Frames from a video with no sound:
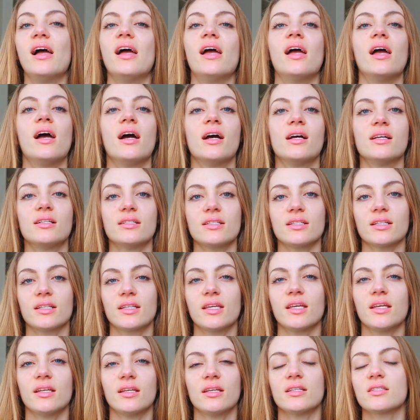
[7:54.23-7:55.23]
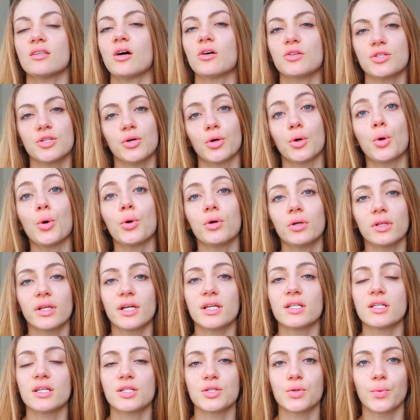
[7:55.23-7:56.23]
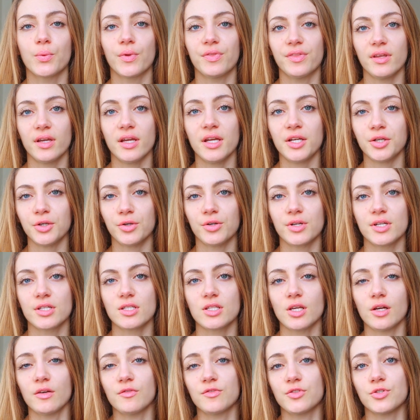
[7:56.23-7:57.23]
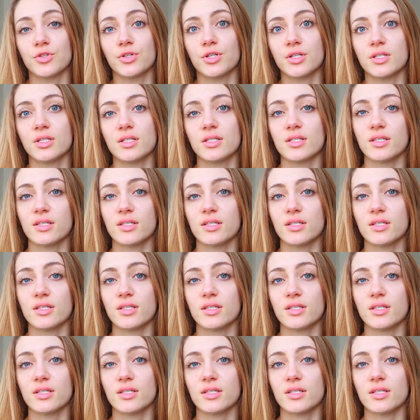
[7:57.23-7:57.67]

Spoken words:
and is also correlated with the increase of certain